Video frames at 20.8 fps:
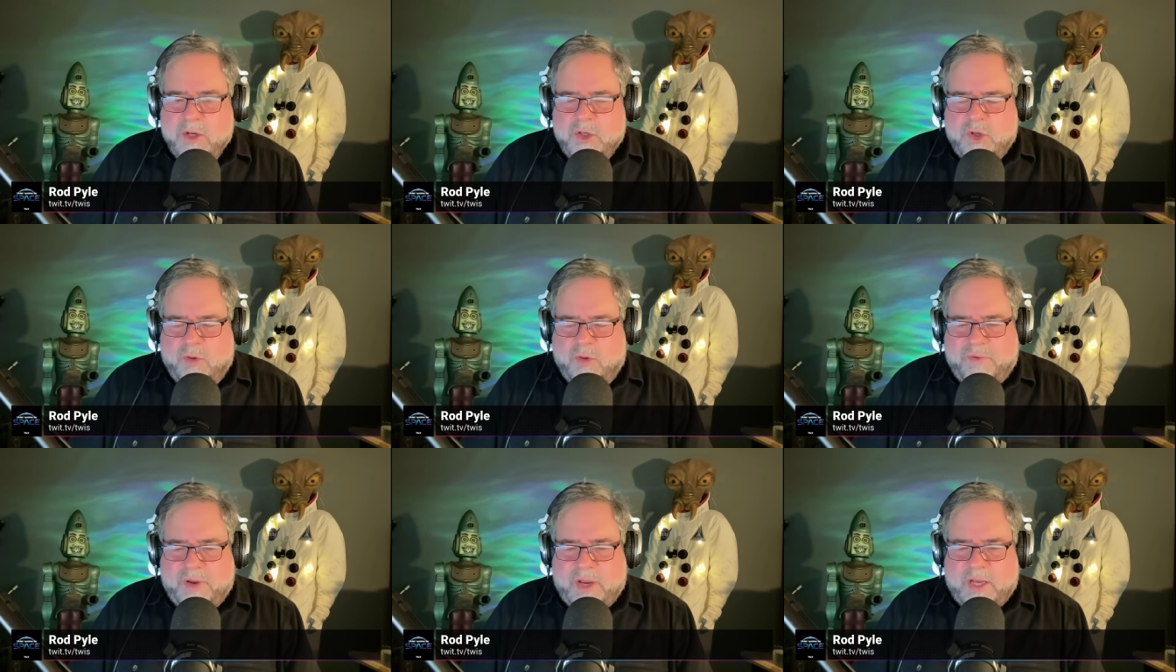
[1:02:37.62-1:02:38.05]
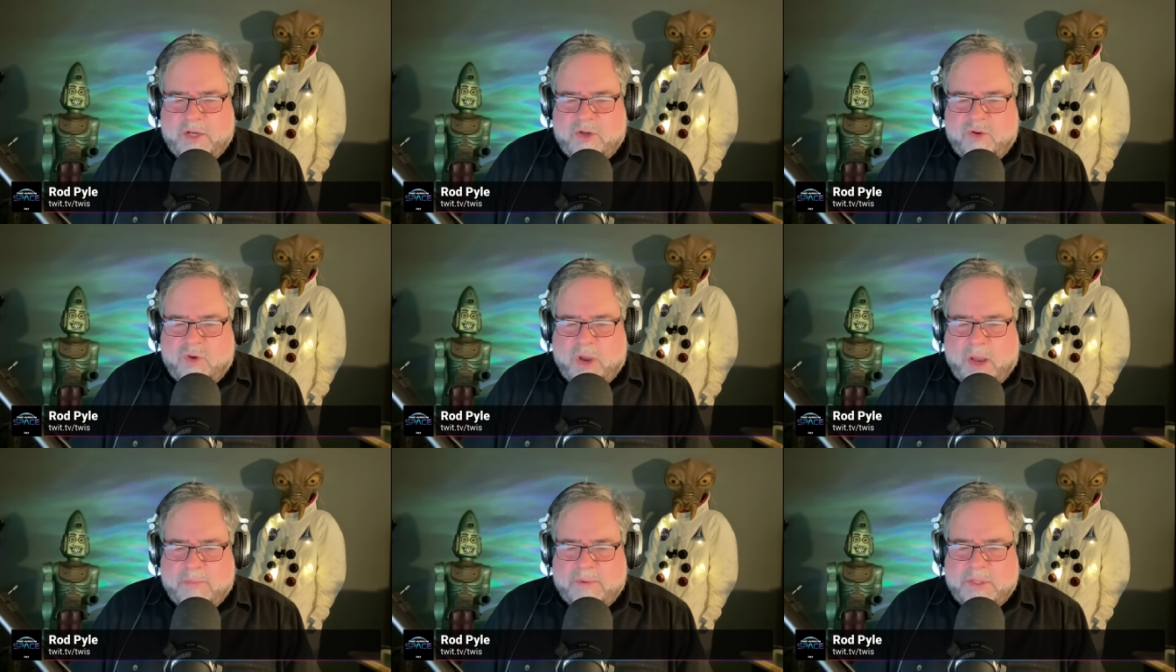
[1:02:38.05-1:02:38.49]
Don't forget to
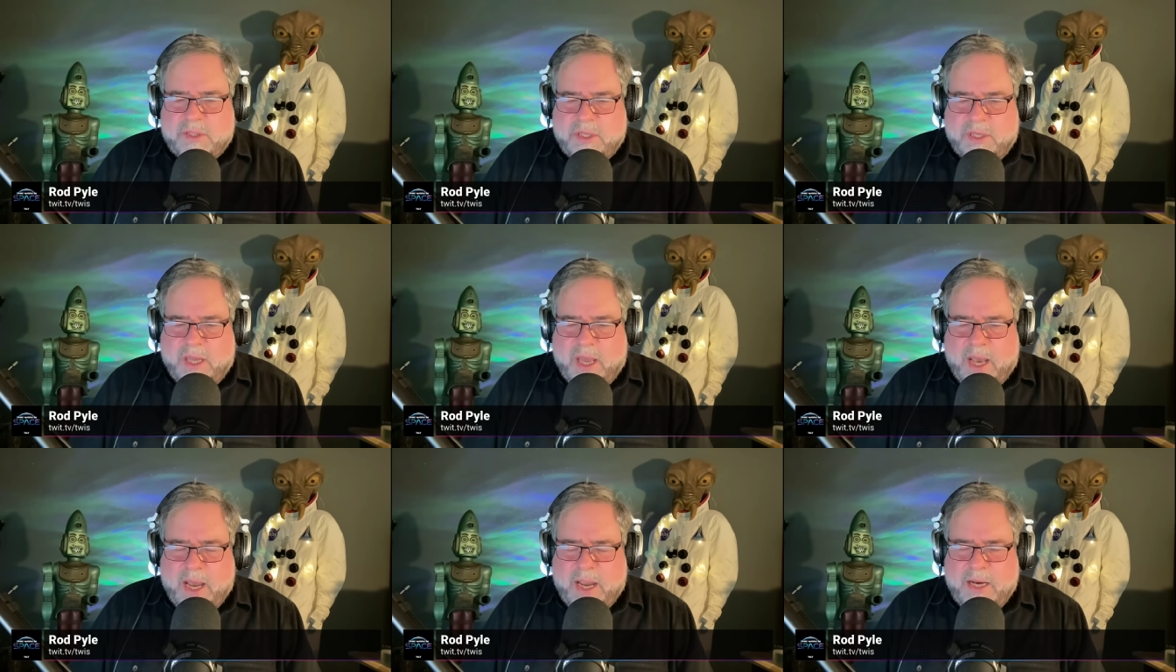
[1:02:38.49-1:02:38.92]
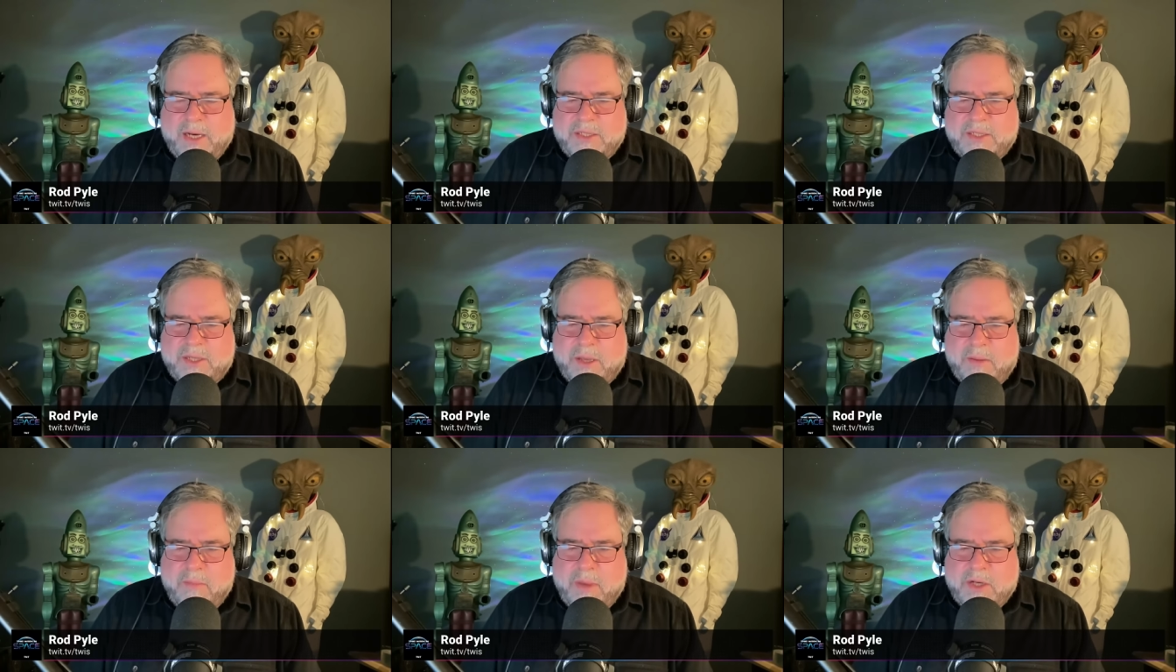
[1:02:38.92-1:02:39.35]
drop us a line,
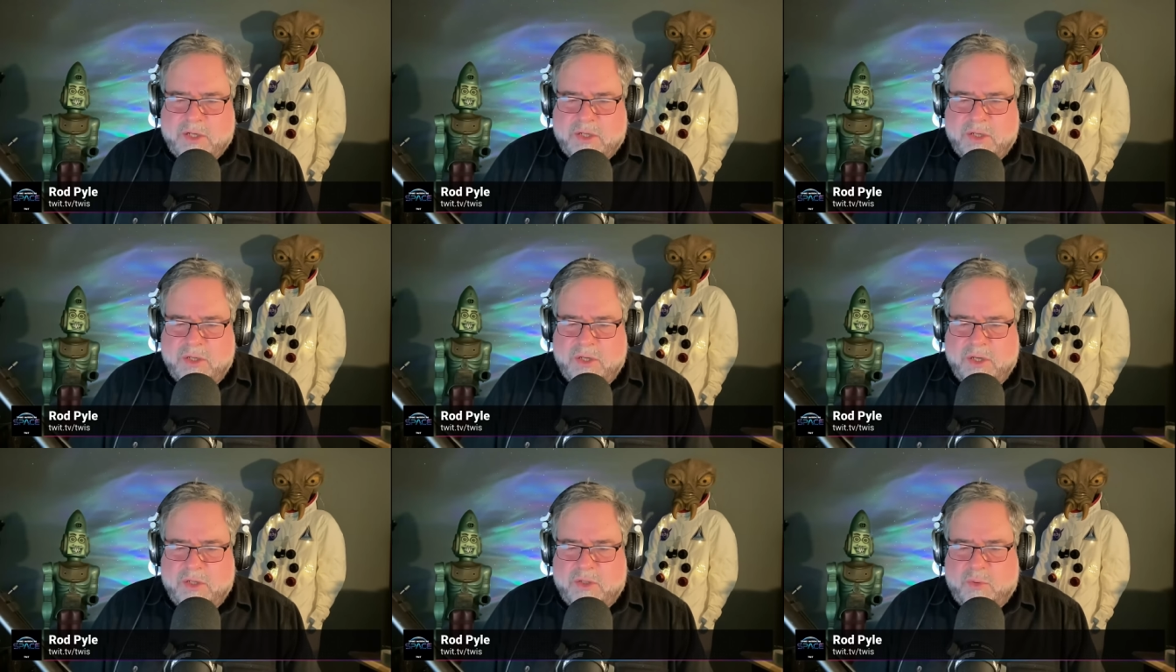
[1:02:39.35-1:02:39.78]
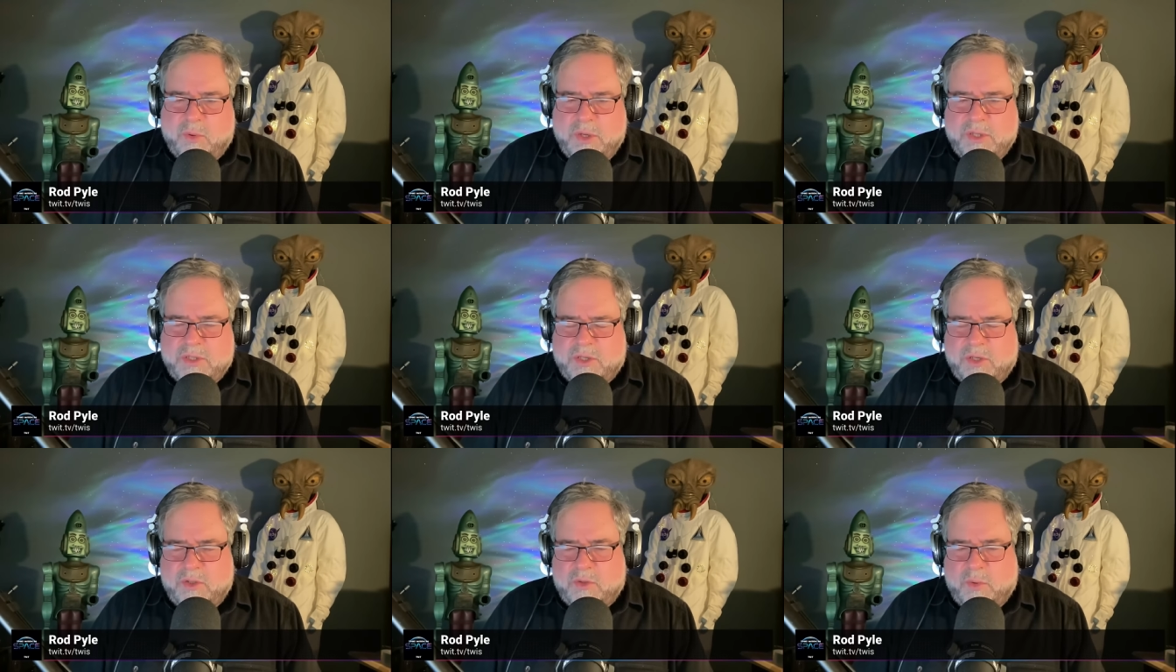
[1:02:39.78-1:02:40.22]
as I mentioned, at
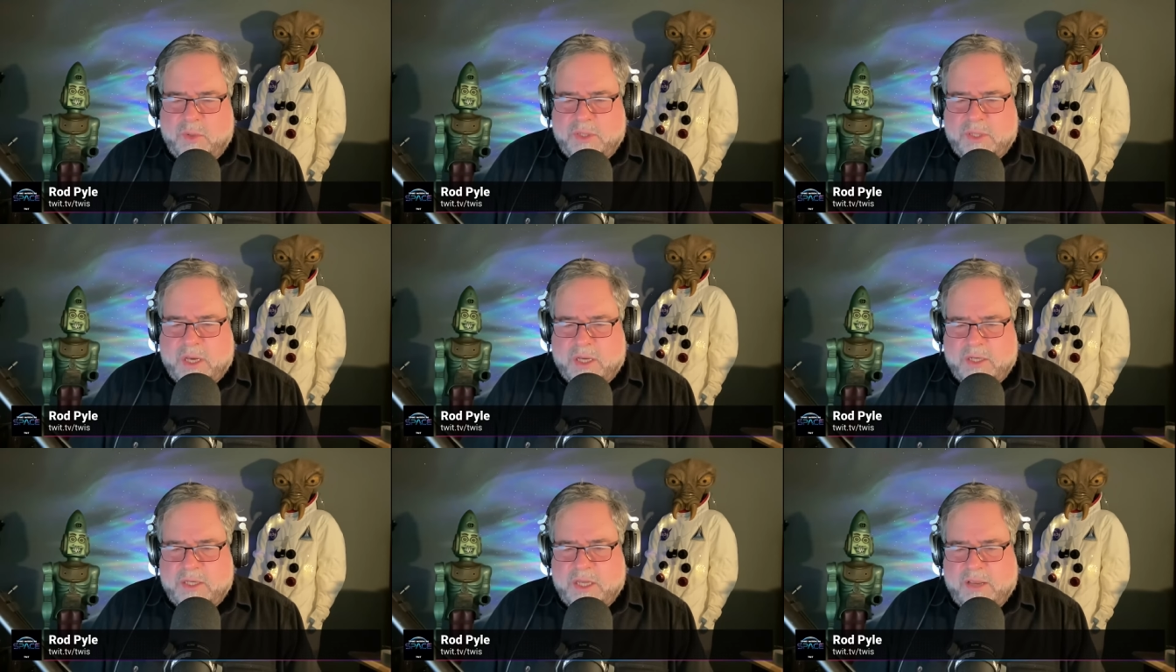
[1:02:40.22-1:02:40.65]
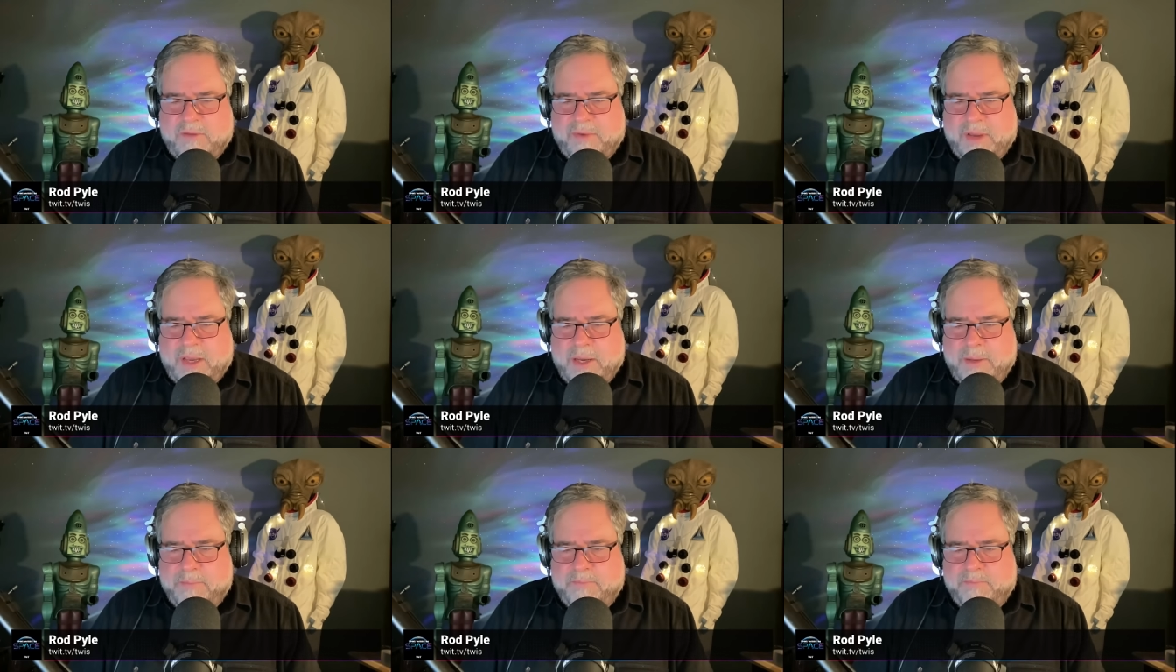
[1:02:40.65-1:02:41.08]

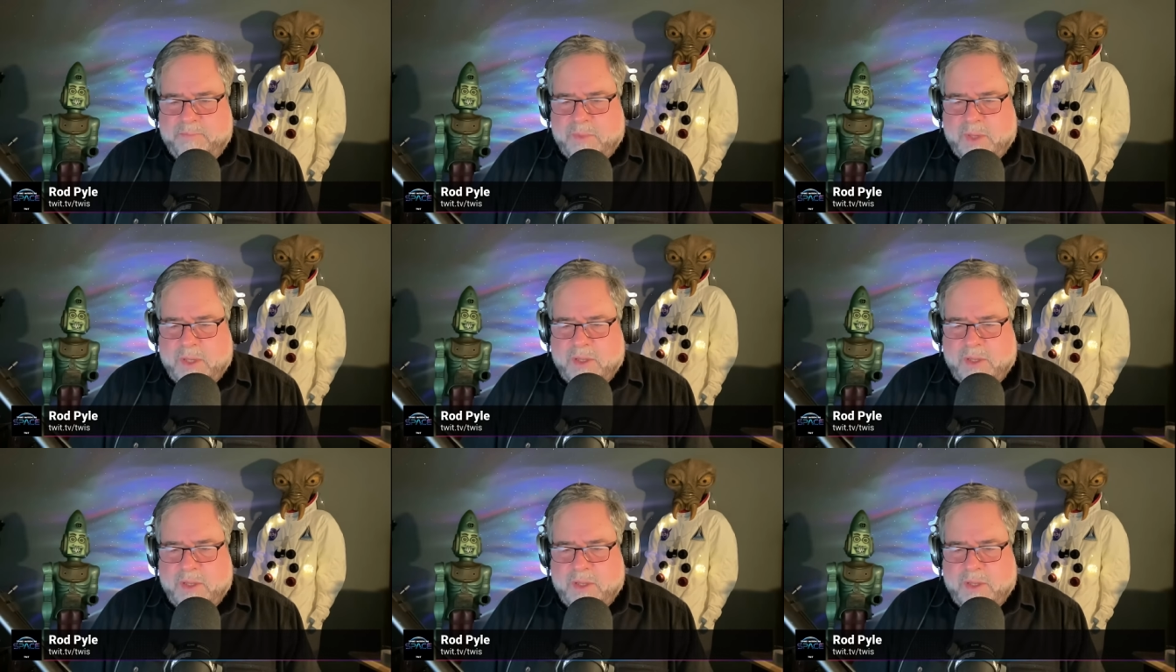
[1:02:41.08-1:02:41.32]
twis@twit.tv.